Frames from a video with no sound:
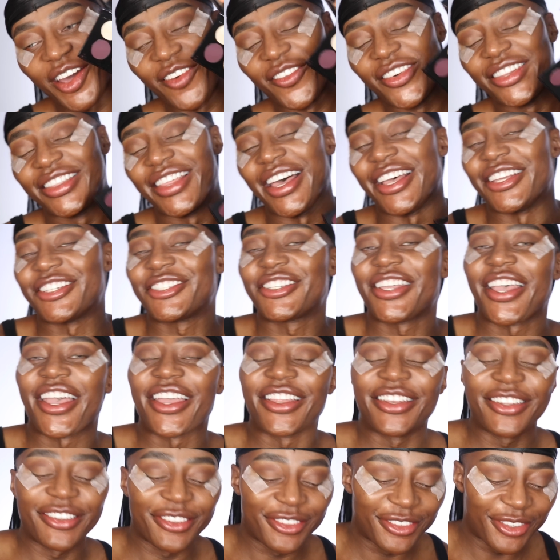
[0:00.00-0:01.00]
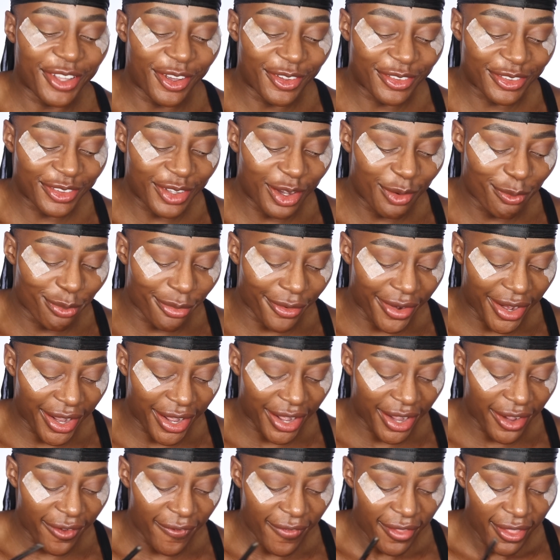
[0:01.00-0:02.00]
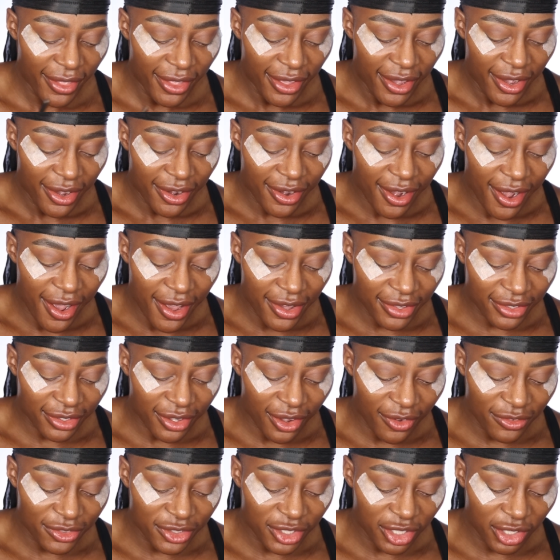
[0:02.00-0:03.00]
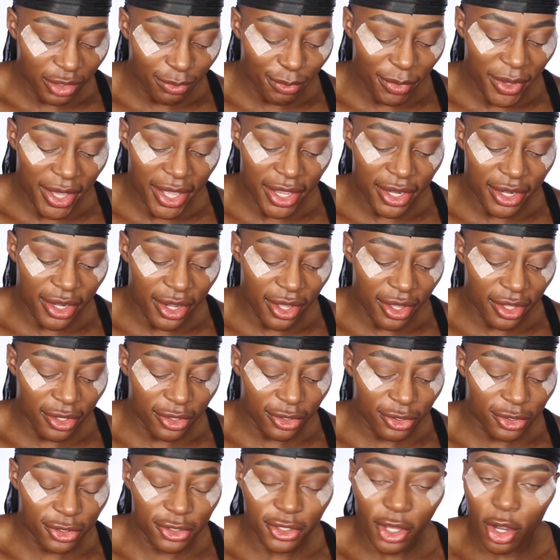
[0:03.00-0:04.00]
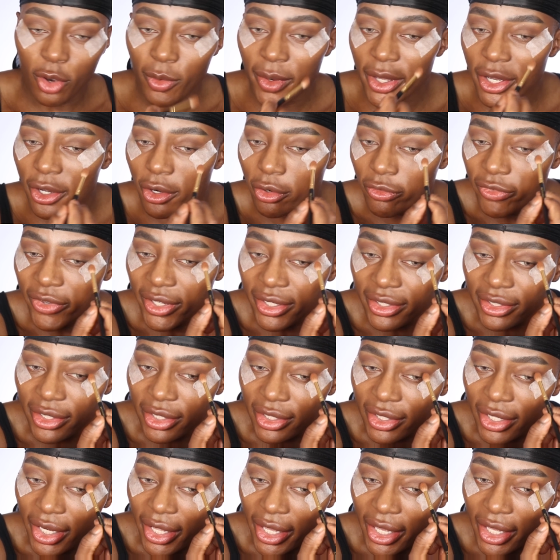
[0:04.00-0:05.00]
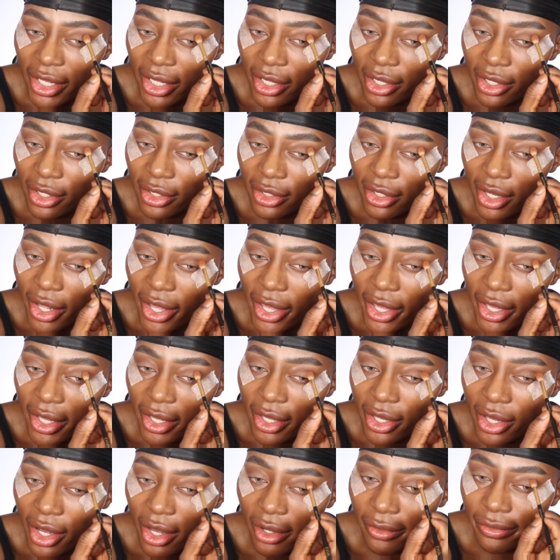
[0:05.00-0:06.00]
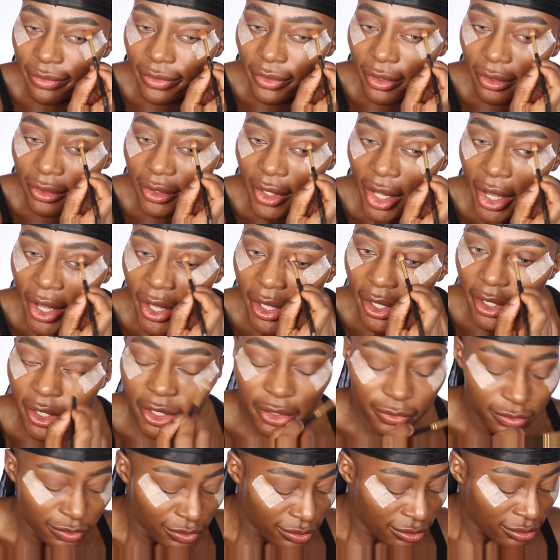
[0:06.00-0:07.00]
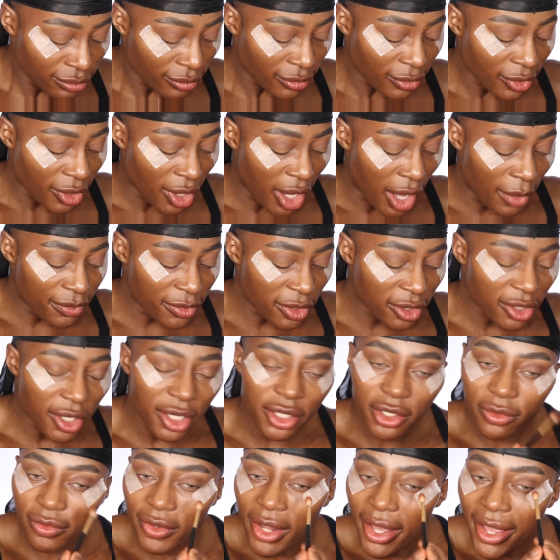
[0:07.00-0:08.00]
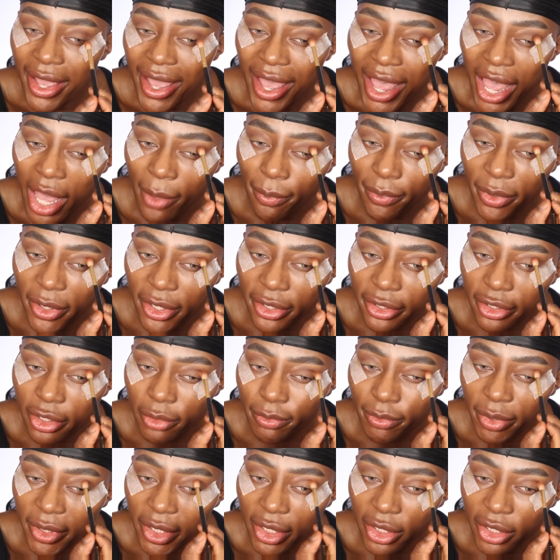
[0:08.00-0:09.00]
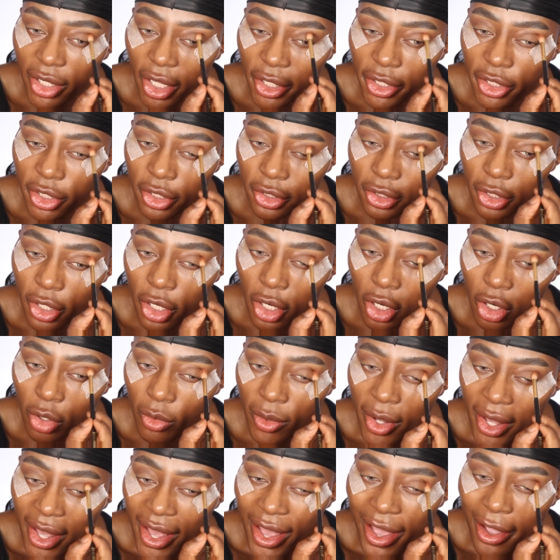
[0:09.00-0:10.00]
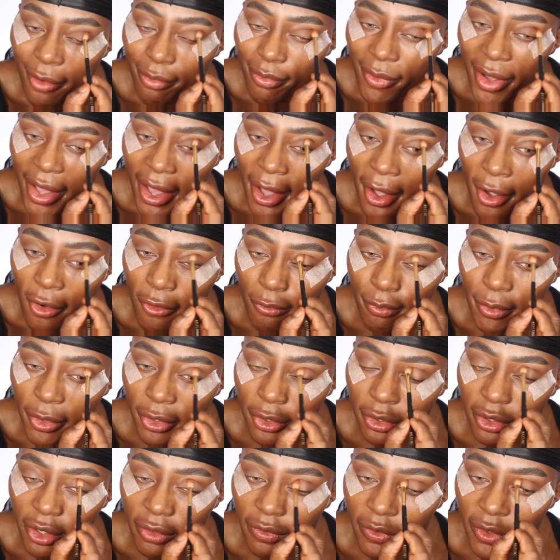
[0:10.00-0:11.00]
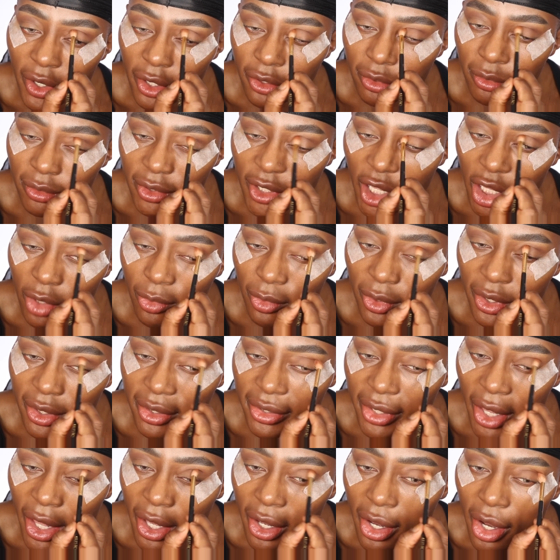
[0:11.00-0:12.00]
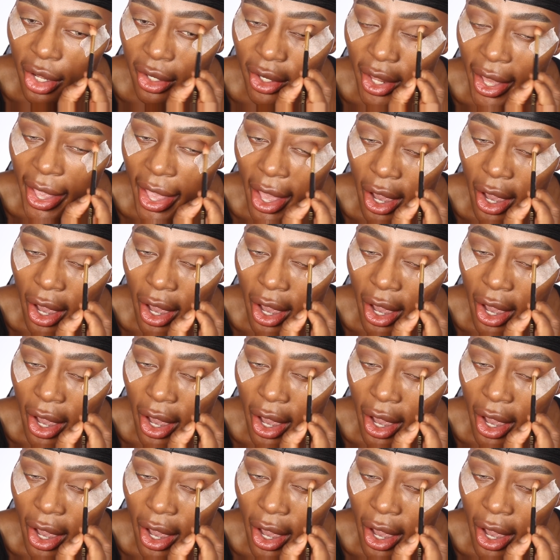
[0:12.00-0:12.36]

in with that shade. It's so pretty. Guys, I've just been so ill recently. Like, I feel like I'm just kind of like happy to be like, you know, have my health, because I feel like sometimes we just take our like